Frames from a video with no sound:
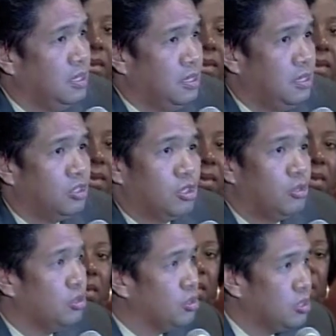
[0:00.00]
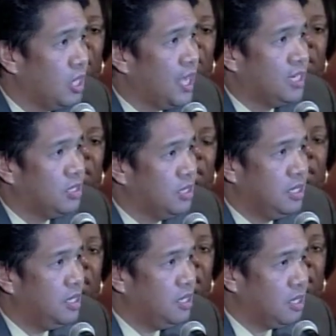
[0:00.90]
their social status
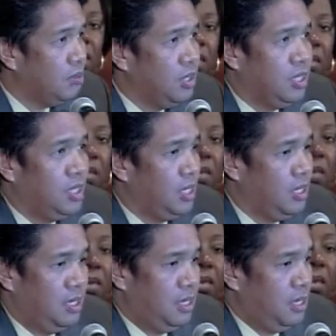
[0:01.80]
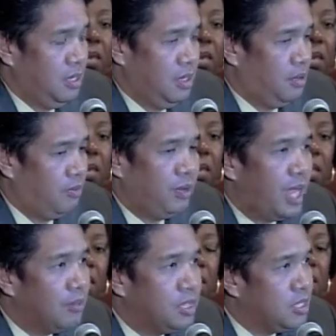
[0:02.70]
in the community, their
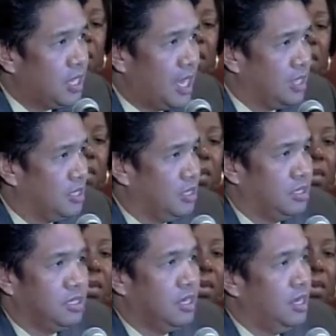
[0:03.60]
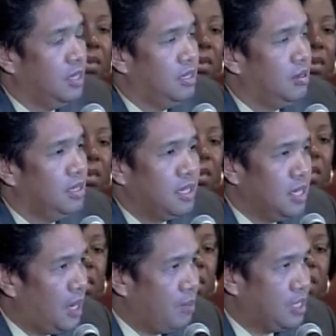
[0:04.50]
family statuses, their
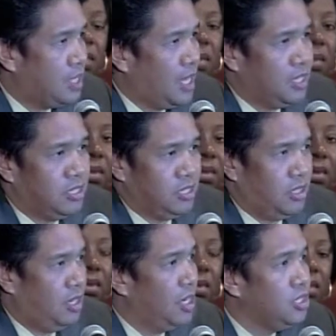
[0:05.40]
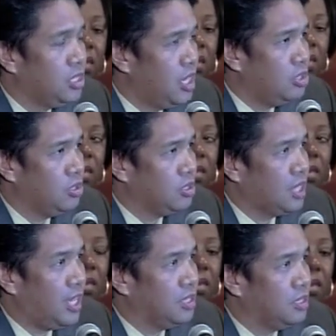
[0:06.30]
economic statuses, their educational
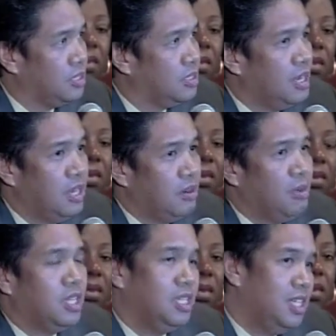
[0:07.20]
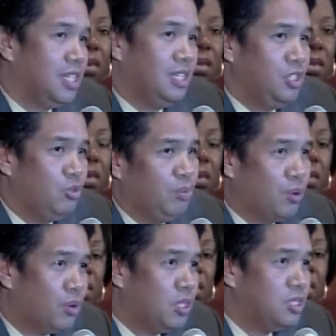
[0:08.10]
statuses. We conduct these
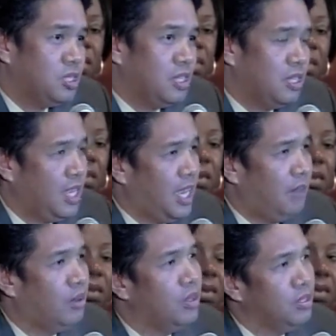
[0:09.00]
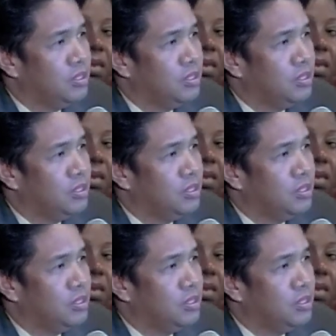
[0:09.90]
reports, they have all this